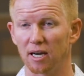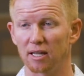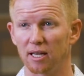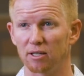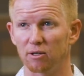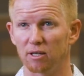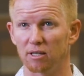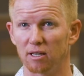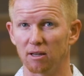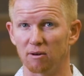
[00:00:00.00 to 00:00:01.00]
And then you hear
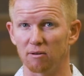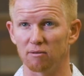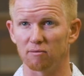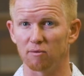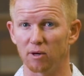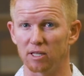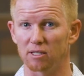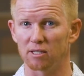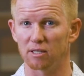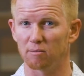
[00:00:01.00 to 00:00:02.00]
the little
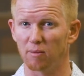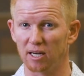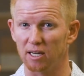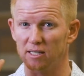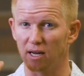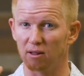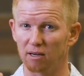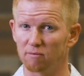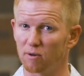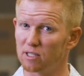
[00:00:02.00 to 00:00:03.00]
voice. It might not sound
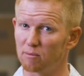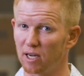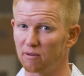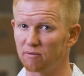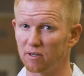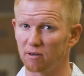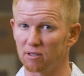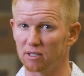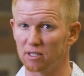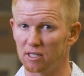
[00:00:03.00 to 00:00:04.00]
like a voice. It might
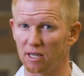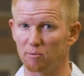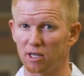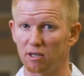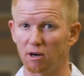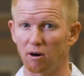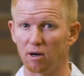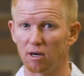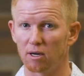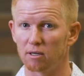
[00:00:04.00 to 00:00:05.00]
feel just something. You go,
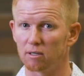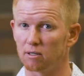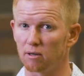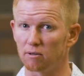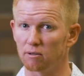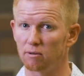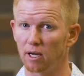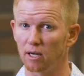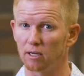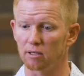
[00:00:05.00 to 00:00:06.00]
don't do
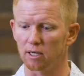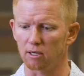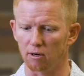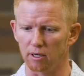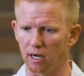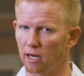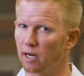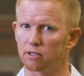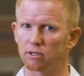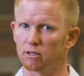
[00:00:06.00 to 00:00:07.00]
that. Oh yeah,
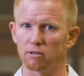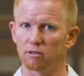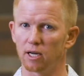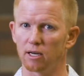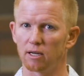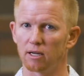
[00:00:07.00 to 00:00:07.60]
I shouldn't do that.